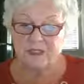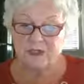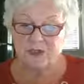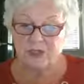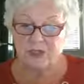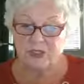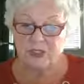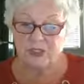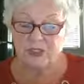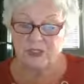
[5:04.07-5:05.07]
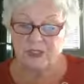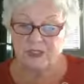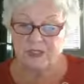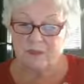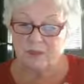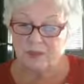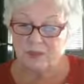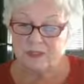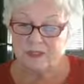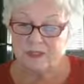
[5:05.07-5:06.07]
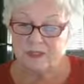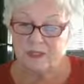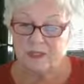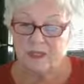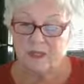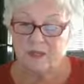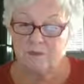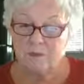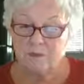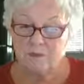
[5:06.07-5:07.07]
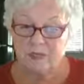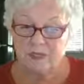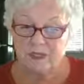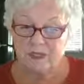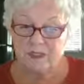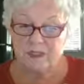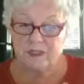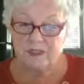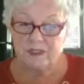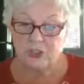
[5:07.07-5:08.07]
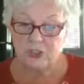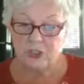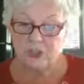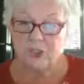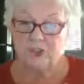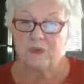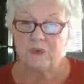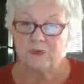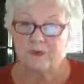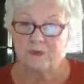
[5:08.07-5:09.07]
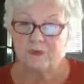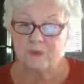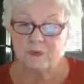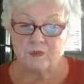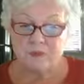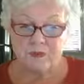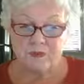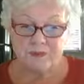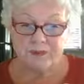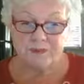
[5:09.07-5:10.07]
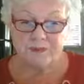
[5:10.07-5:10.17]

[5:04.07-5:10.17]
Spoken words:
cause changes in emotions and movement in addition to problems with memory.